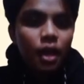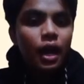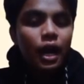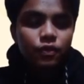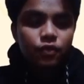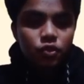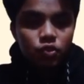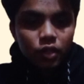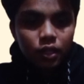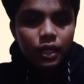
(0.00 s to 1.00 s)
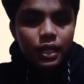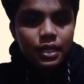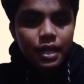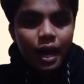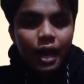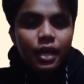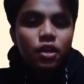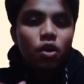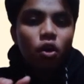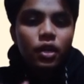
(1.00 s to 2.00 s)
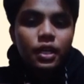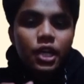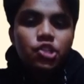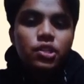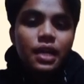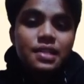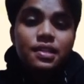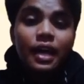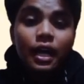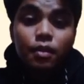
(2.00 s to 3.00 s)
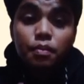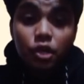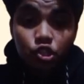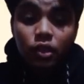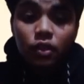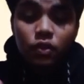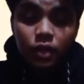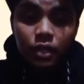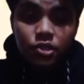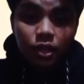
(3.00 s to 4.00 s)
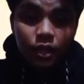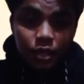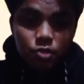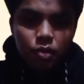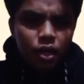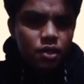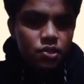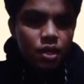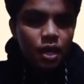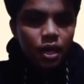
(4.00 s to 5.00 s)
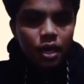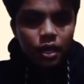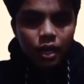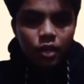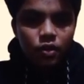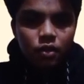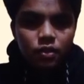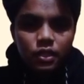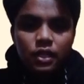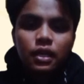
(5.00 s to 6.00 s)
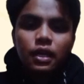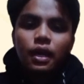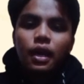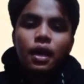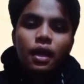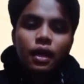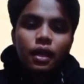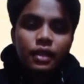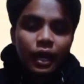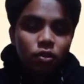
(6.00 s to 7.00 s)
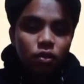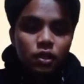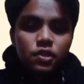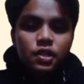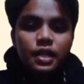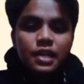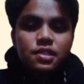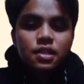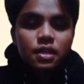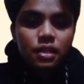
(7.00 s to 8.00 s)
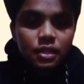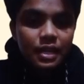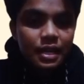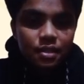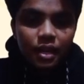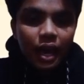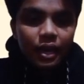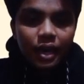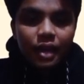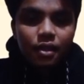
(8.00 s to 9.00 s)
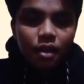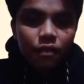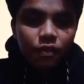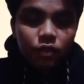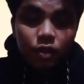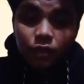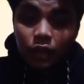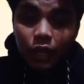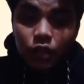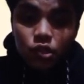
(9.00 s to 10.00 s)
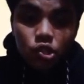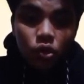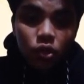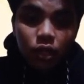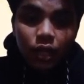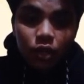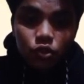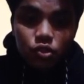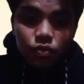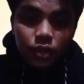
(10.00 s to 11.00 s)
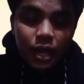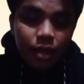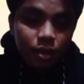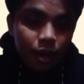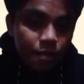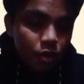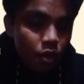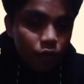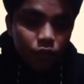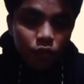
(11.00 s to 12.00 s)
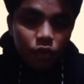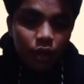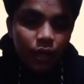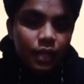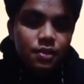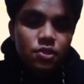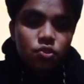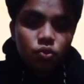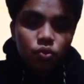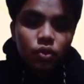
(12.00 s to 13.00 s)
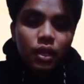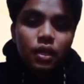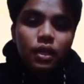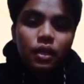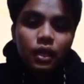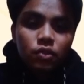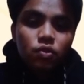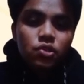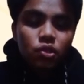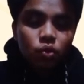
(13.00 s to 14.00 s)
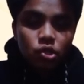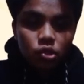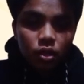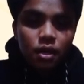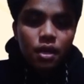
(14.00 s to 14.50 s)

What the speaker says: Unfortunately, the hike on induction doesn't help much in learning syntax because, yeah, the adult learner doesn't get enough relevant language on non-language data for analysis through the natural situation.